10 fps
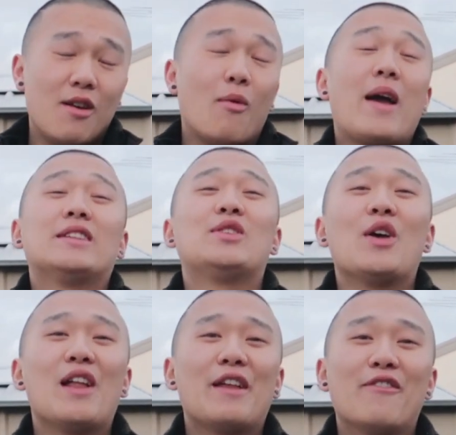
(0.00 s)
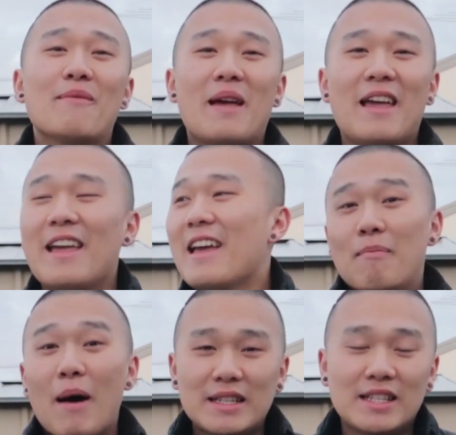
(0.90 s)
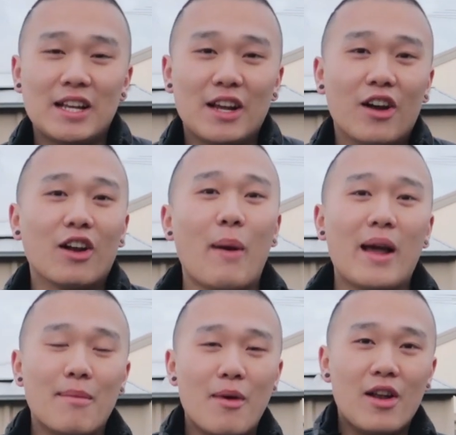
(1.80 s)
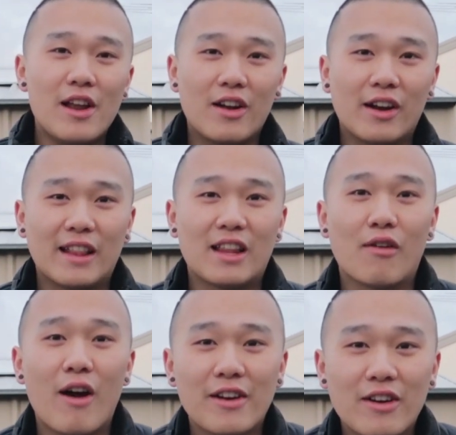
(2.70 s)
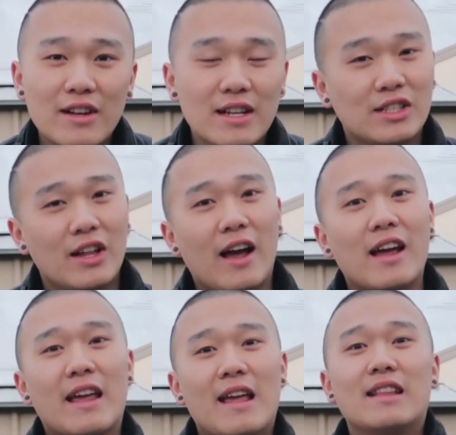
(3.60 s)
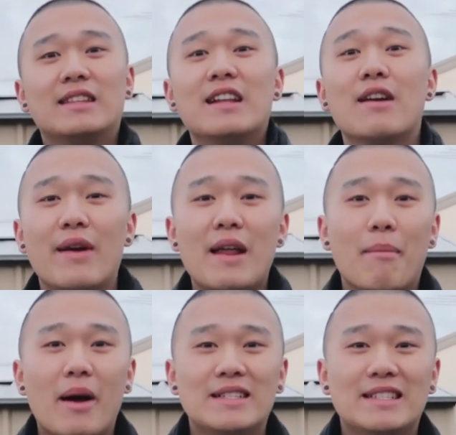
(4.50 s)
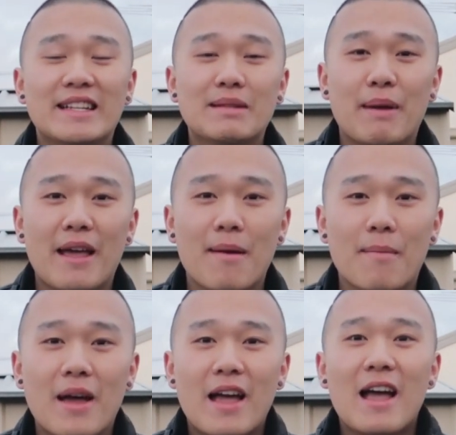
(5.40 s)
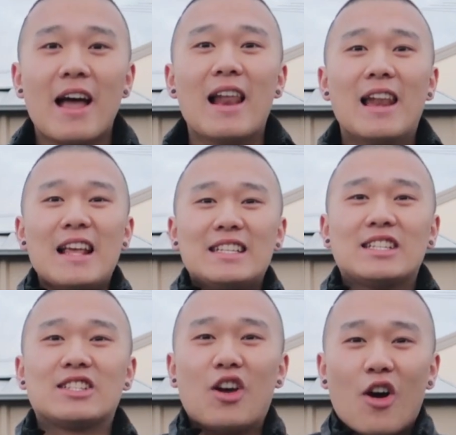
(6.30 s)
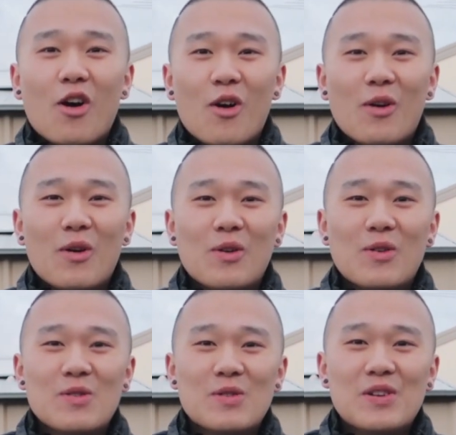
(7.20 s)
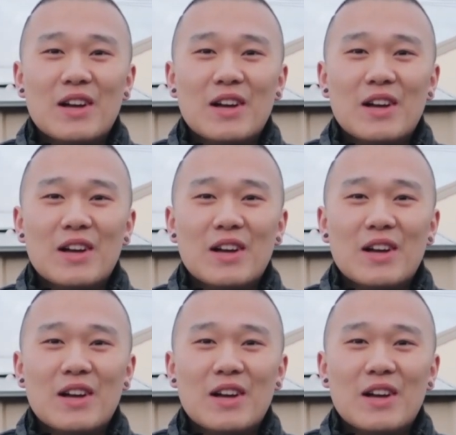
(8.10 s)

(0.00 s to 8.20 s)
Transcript: way too early for me, but gotta wake up early, gotta get the grind on so that I can get dinner ready by 6 PM. Let's go!